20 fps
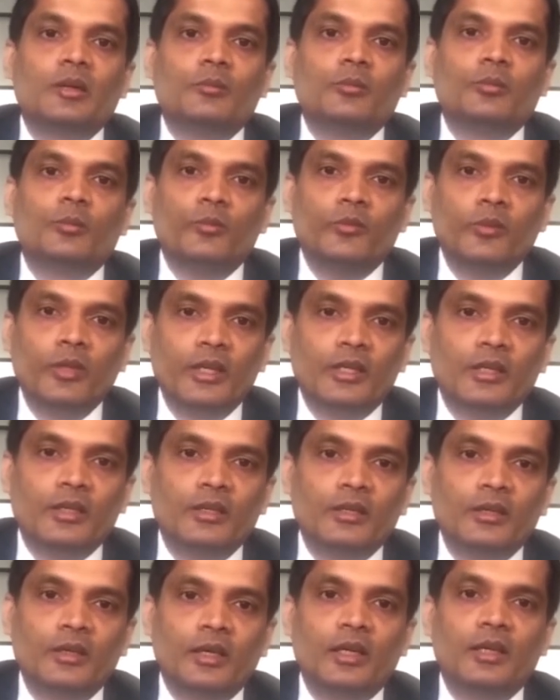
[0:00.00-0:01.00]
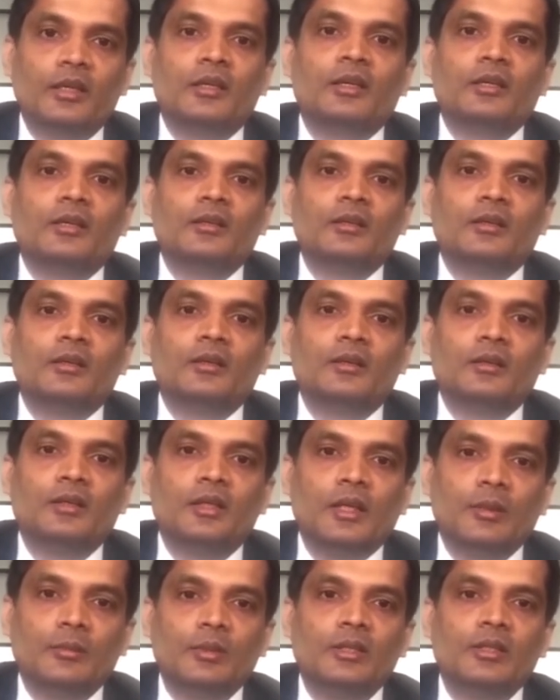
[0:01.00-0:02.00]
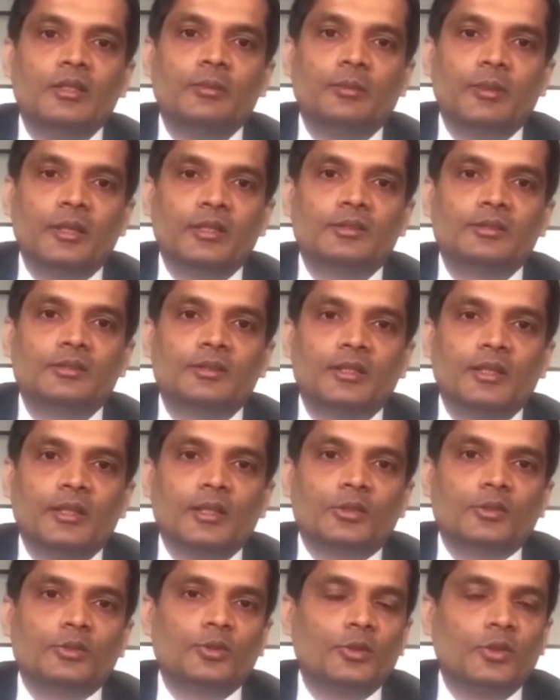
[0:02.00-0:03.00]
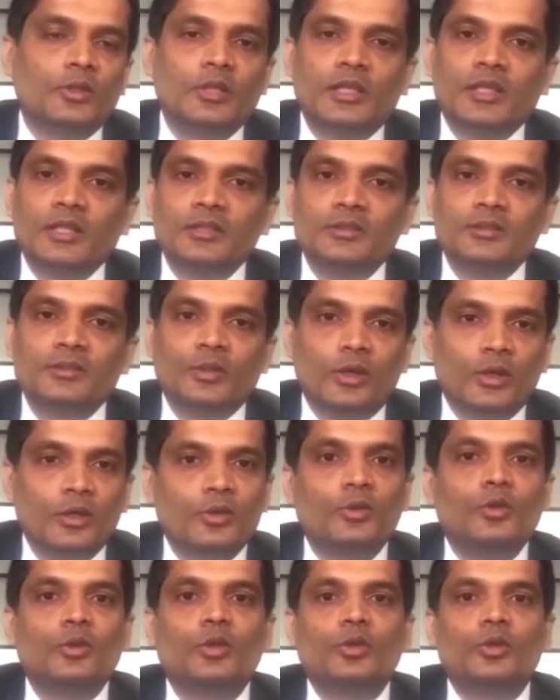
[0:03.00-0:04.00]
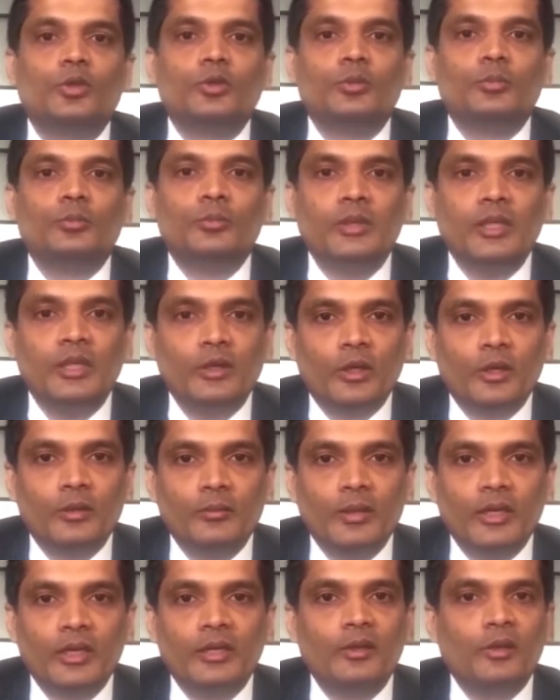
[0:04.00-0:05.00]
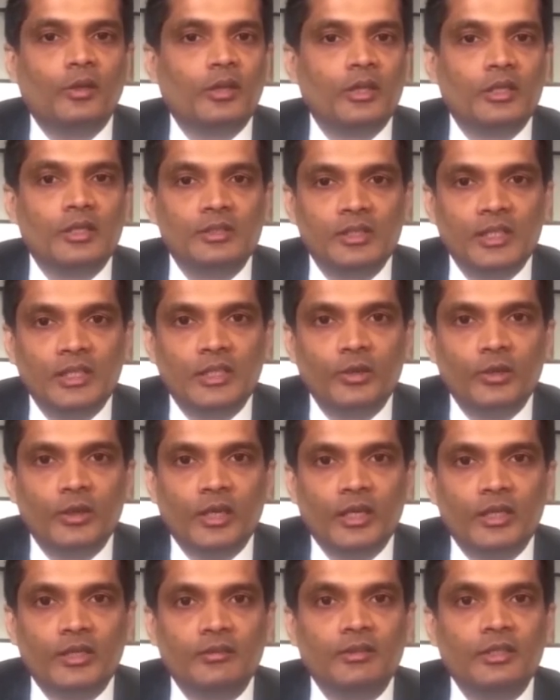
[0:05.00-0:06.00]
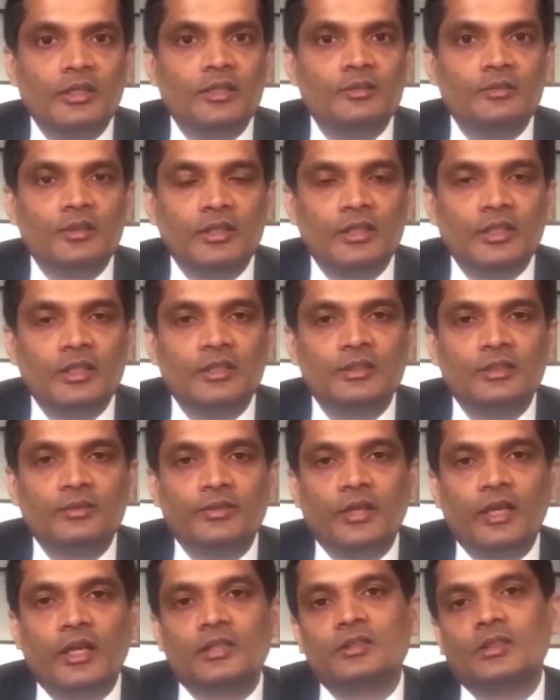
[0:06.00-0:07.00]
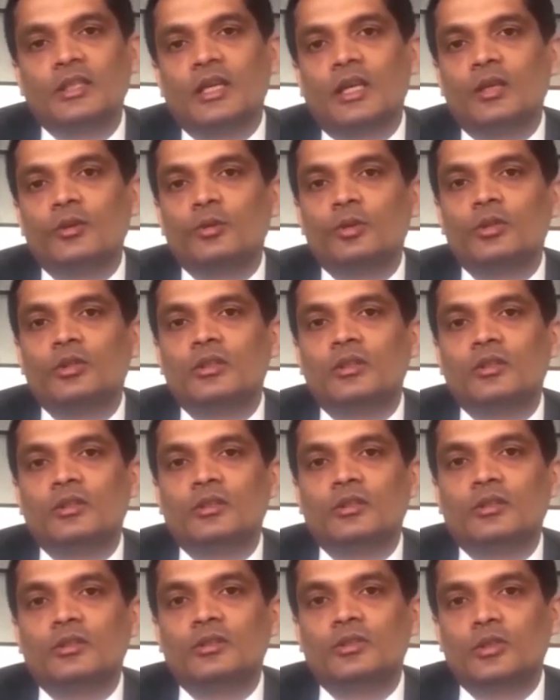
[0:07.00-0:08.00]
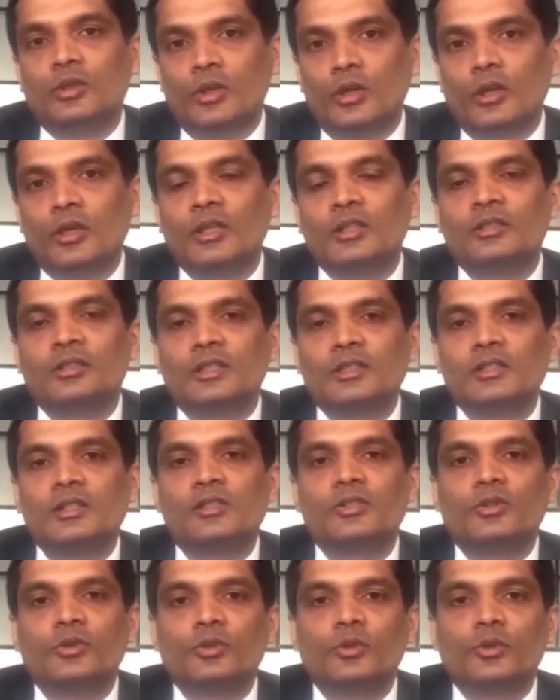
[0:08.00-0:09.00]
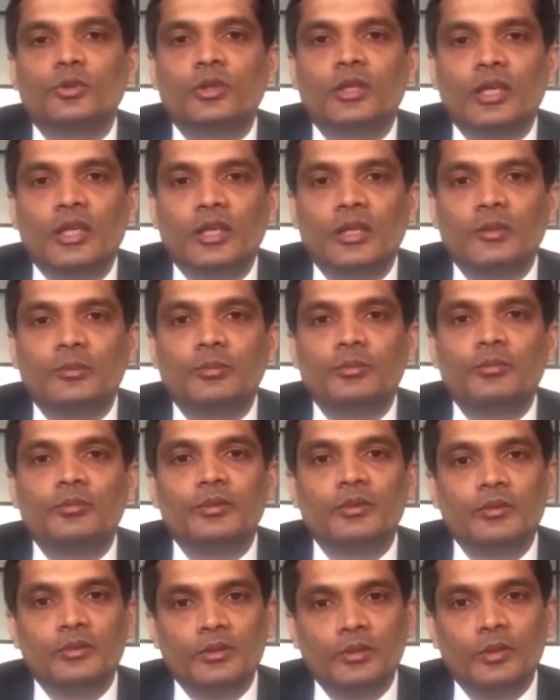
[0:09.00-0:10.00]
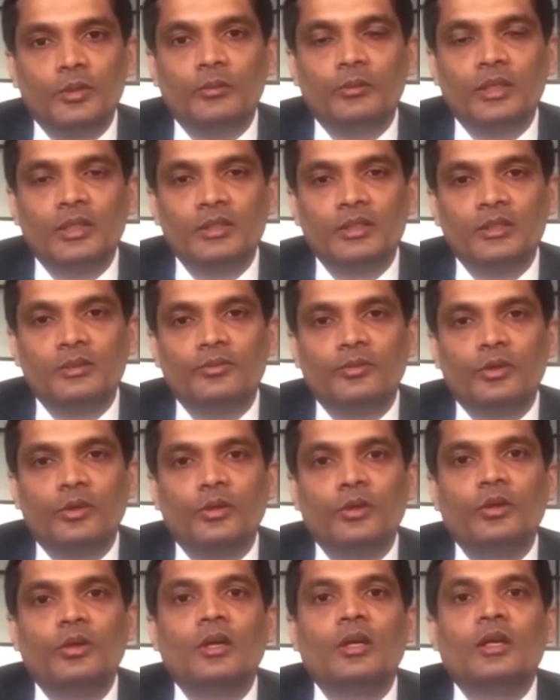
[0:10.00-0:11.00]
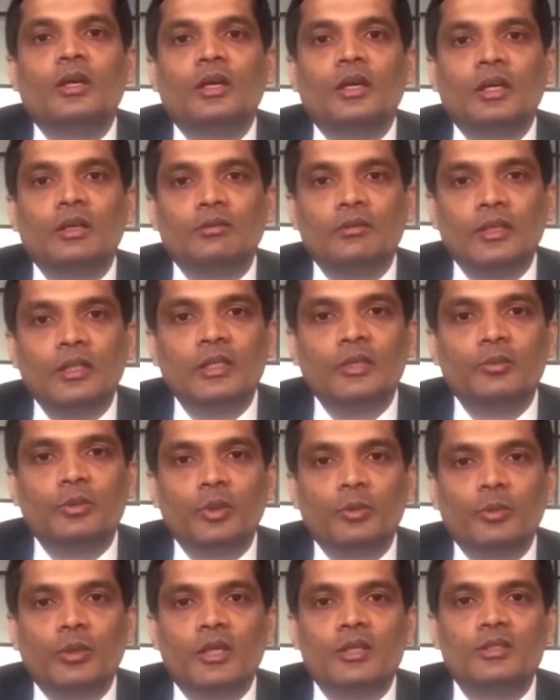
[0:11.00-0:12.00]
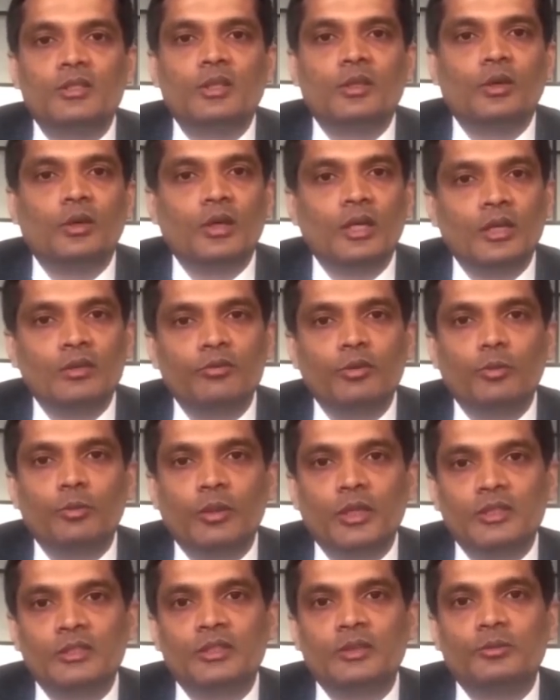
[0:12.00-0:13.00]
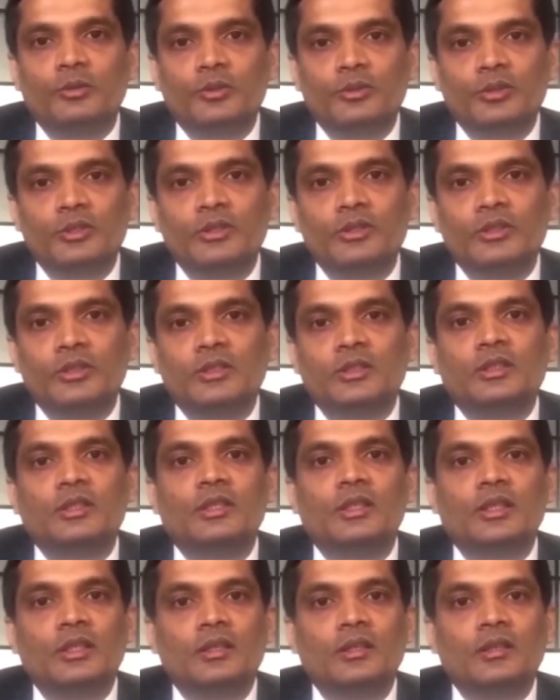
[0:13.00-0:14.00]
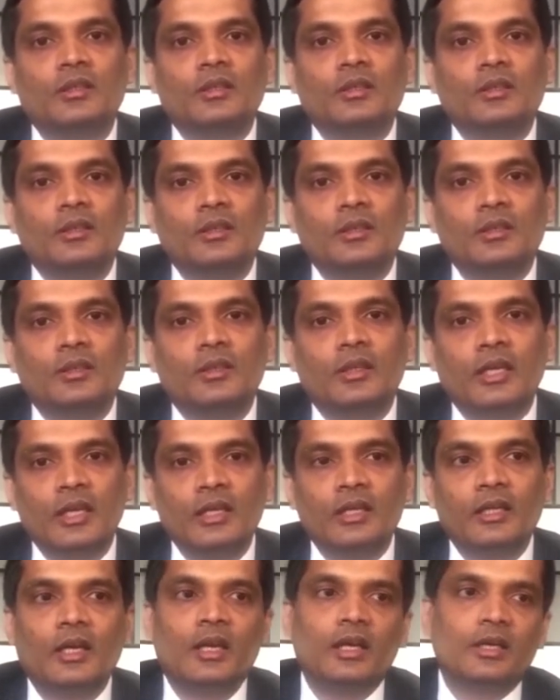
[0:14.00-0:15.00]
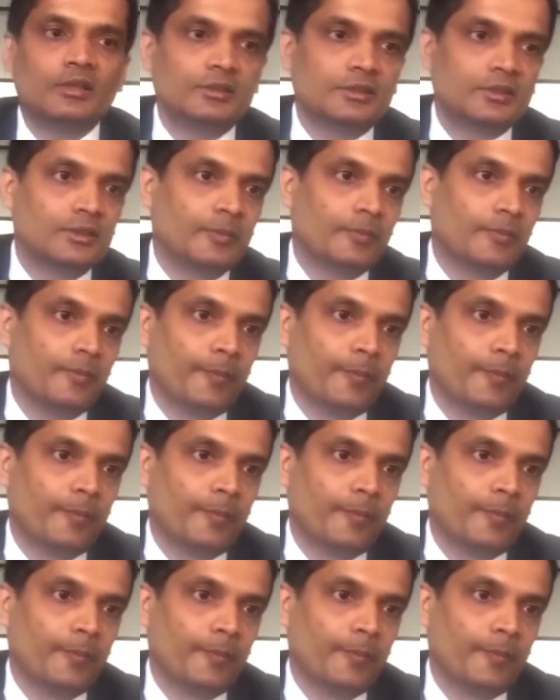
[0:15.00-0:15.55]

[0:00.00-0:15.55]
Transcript: following the procedure 2 hours later patient walks with 75 to 90% of pain relief and it is such a relief that patient will thank you for rest of their life now olden, older school of thought was bracing and